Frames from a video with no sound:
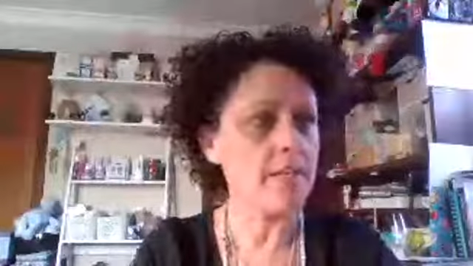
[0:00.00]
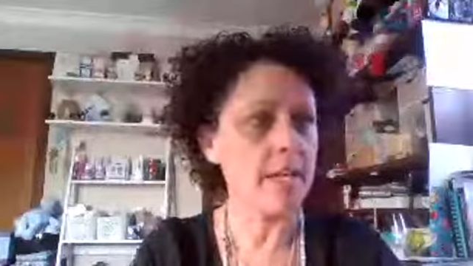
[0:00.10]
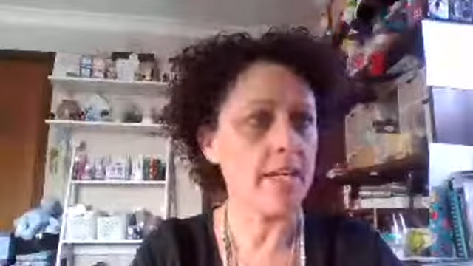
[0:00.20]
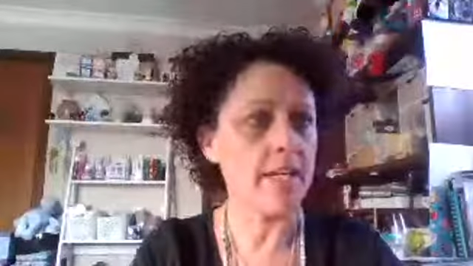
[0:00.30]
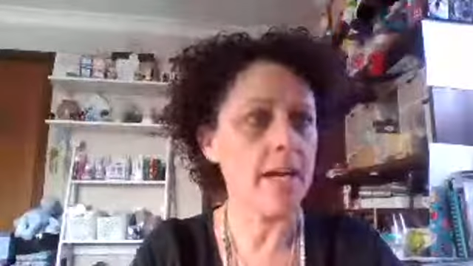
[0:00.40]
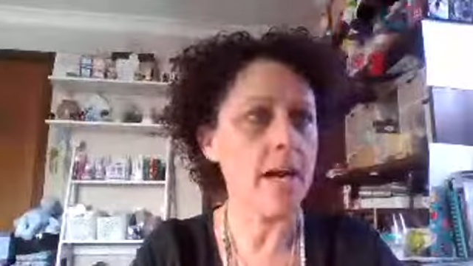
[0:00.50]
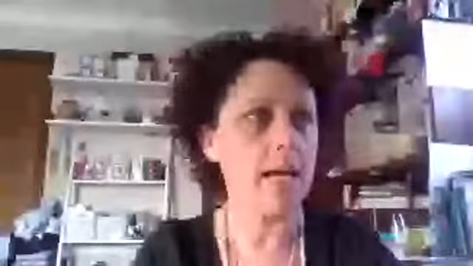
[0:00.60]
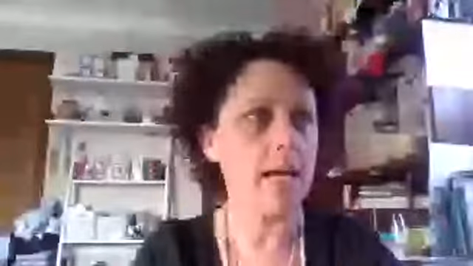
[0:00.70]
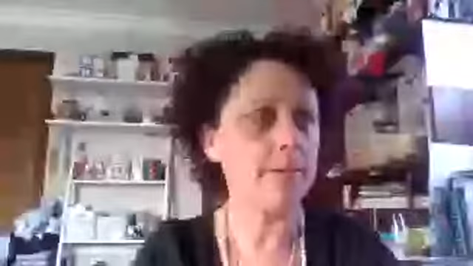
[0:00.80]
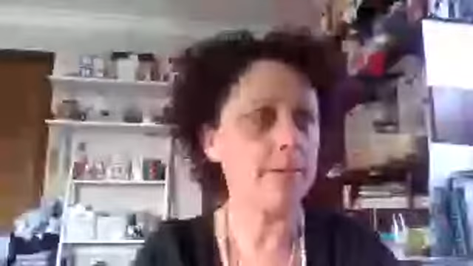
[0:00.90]
a
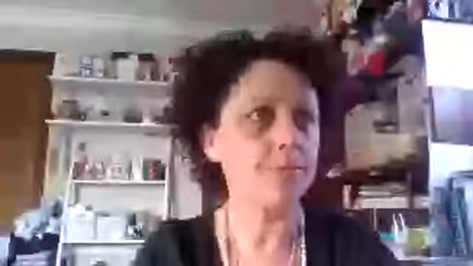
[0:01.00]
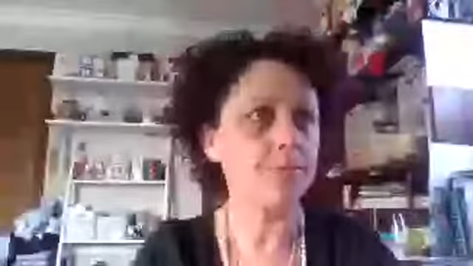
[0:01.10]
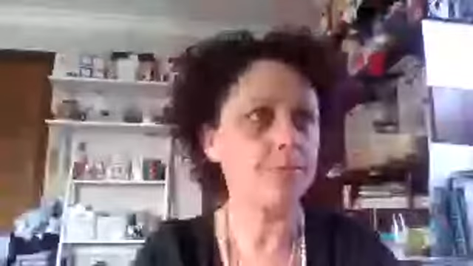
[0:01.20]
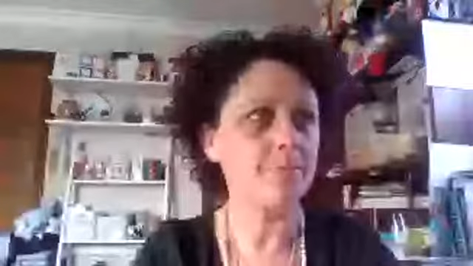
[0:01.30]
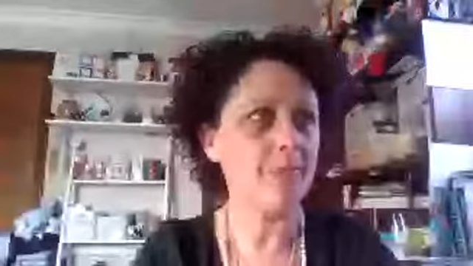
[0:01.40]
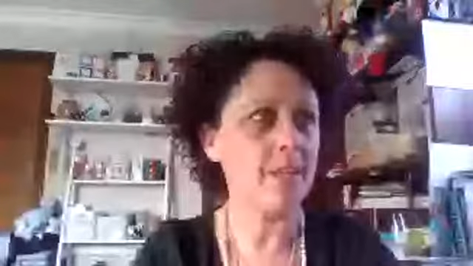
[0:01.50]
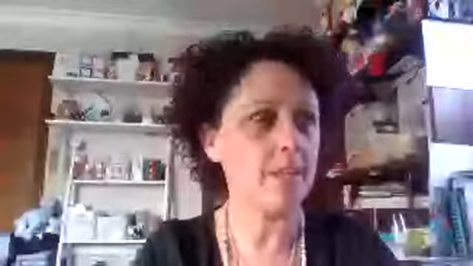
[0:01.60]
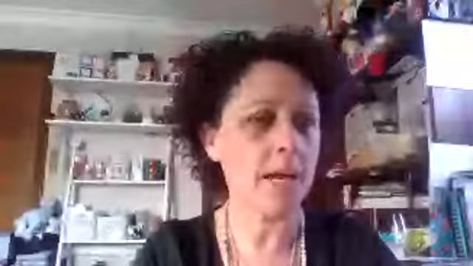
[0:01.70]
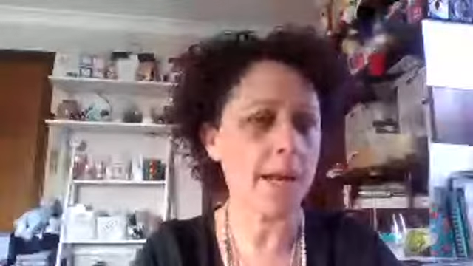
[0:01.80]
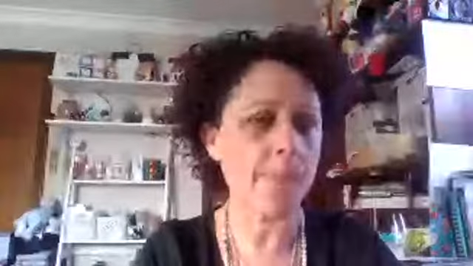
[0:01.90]
colour, it's
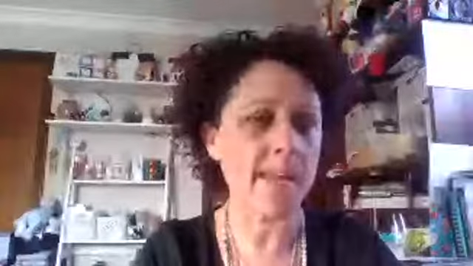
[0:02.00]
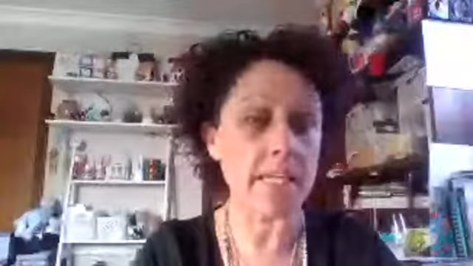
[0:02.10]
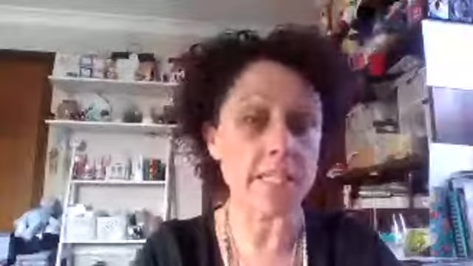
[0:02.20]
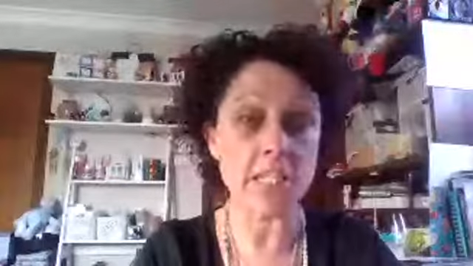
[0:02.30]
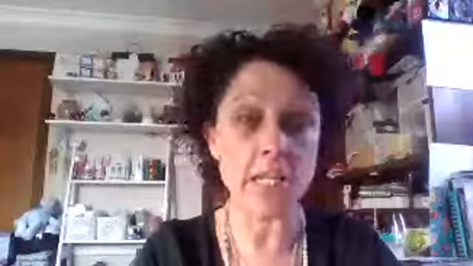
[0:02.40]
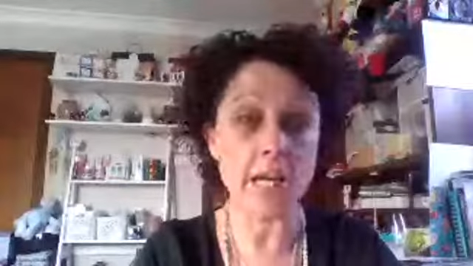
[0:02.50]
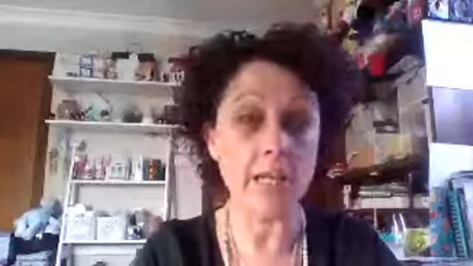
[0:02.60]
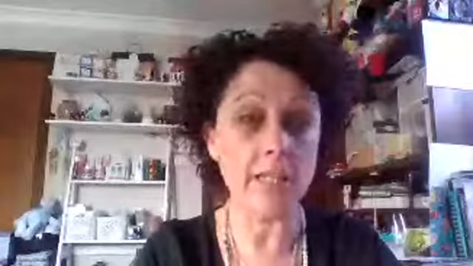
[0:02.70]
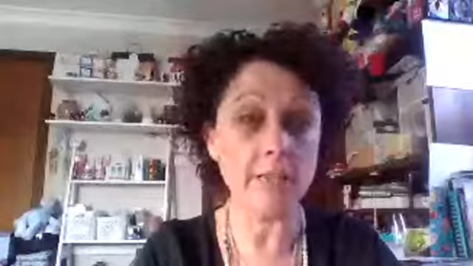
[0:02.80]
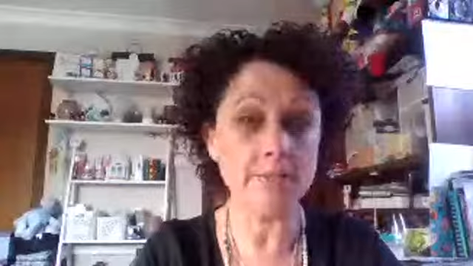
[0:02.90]
like a peachy
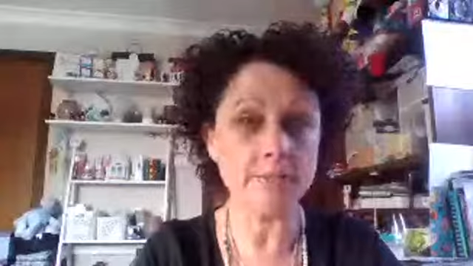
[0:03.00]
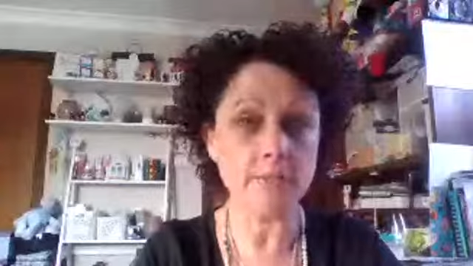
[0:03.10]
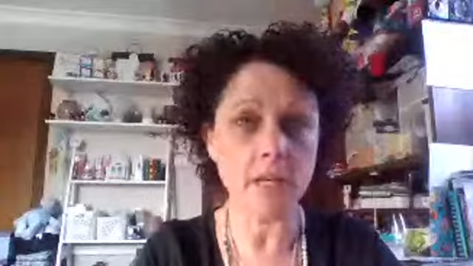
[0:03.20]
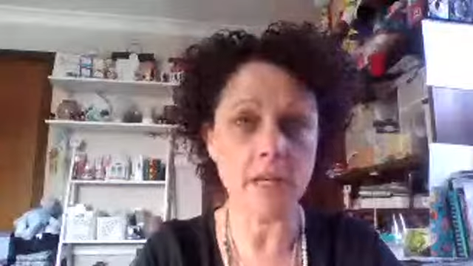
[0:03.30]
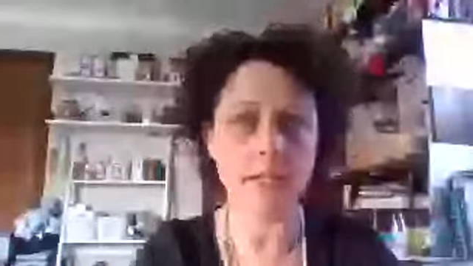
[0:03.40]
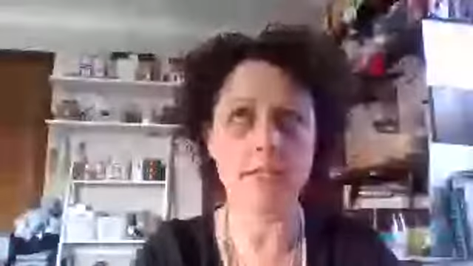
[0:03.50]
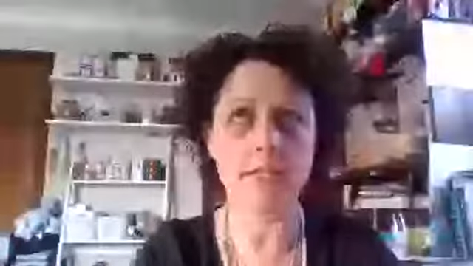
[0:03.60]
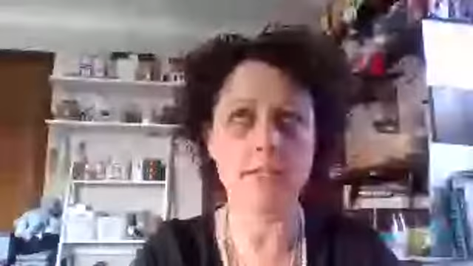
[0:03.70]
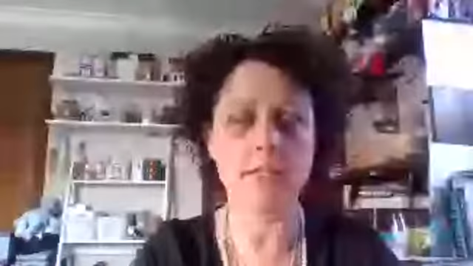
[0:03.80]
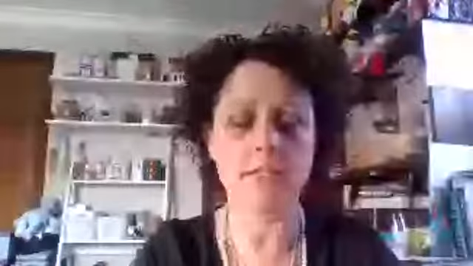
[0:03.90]
colour, and it
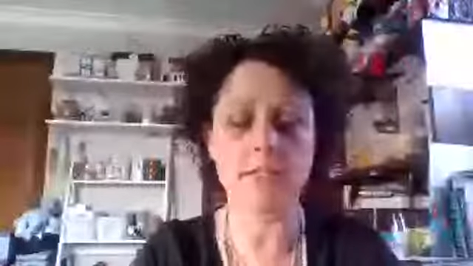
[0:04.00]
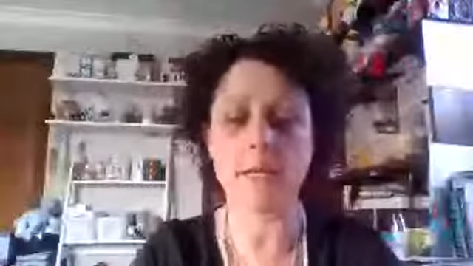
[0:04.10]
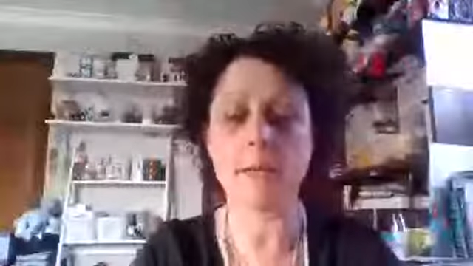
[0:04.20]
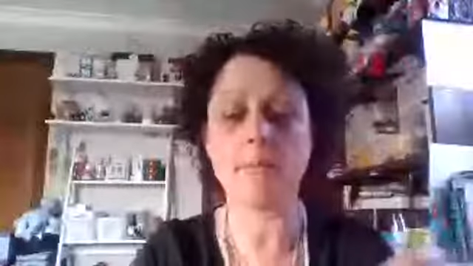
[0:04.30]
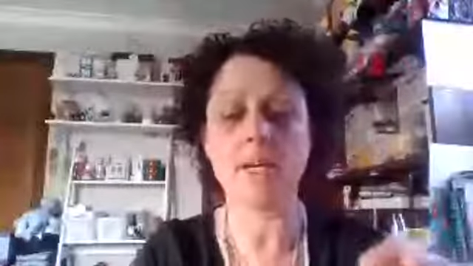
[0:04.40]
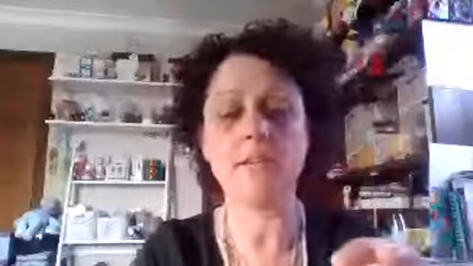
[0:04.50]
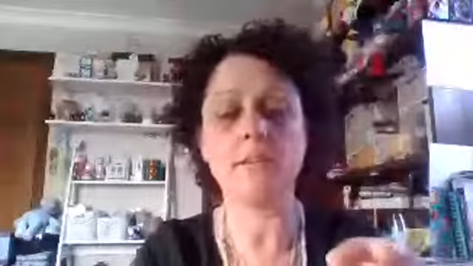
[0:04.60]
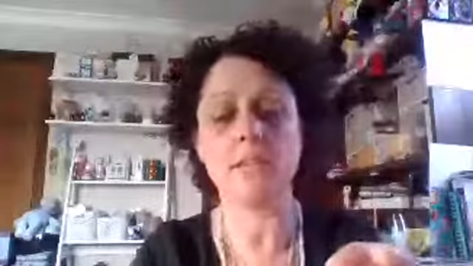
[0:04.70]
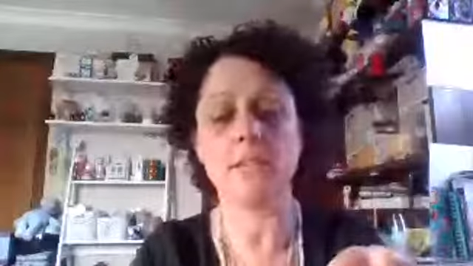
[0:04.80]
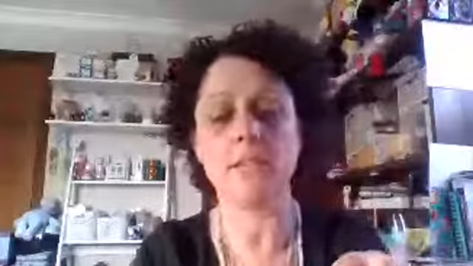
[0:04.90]
is just
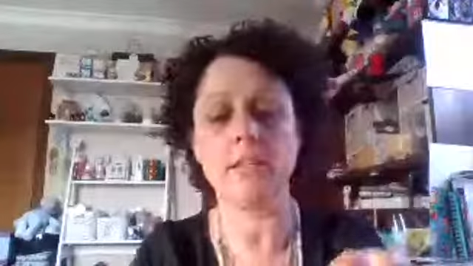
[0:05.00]
amazing.